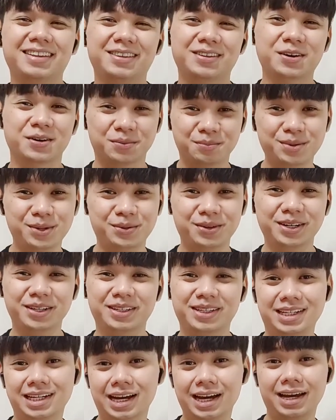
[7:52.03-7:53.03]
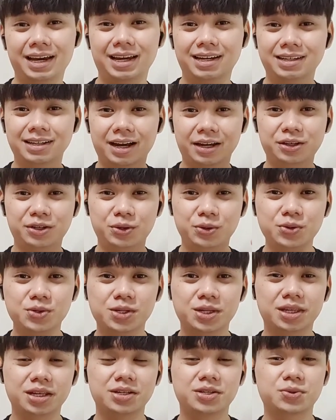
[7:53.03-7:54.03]
No, but really, I, I
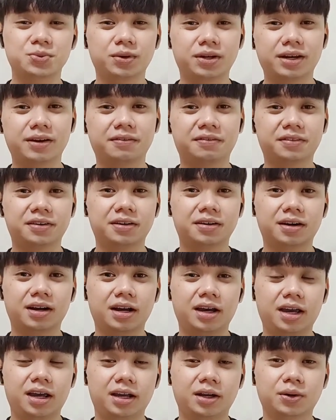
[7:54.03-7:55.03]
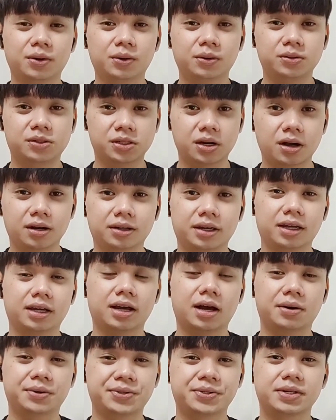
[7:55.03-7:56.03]
use this whenever I go jogging
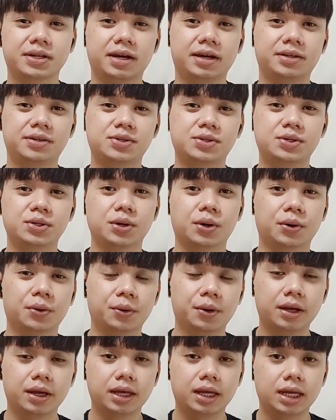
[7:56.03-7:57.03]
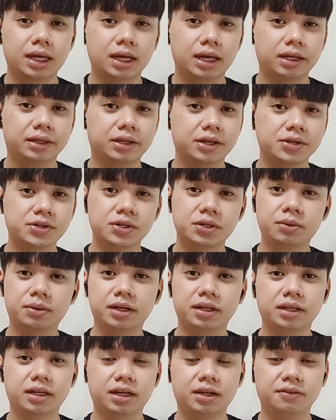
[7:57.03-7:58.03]
outside. So it doesn't
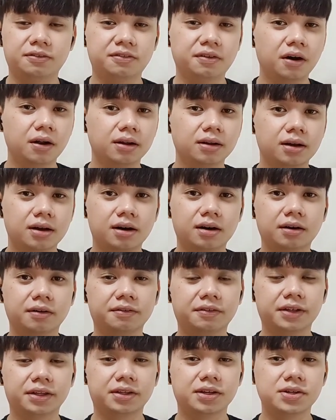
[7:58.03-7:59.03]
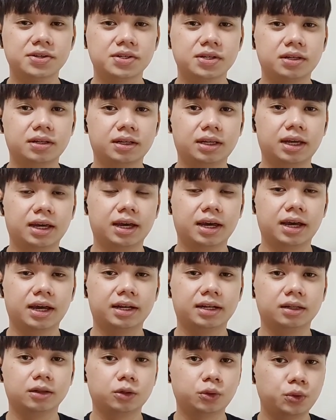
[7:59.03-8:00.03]
really fall off, it doesn't
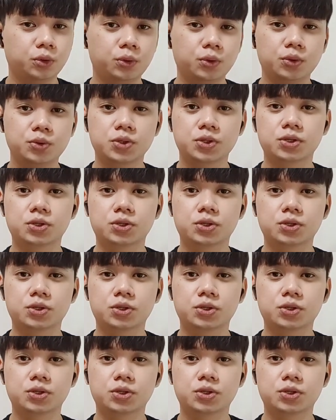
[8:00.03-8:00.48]
get loose.